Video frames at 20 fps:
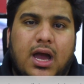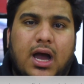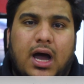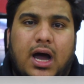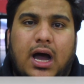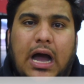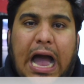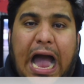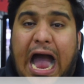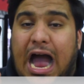
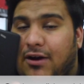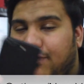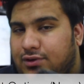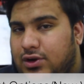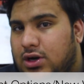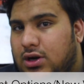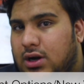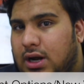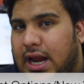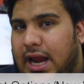
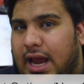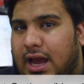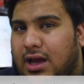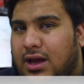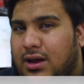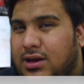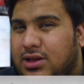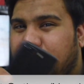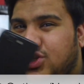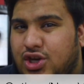
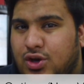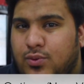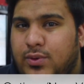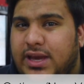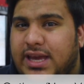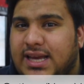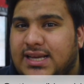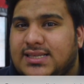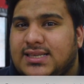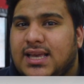After 2
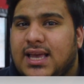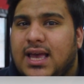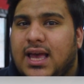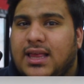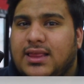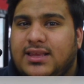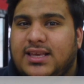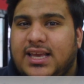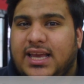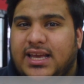weeks,
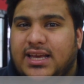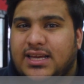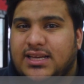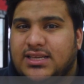the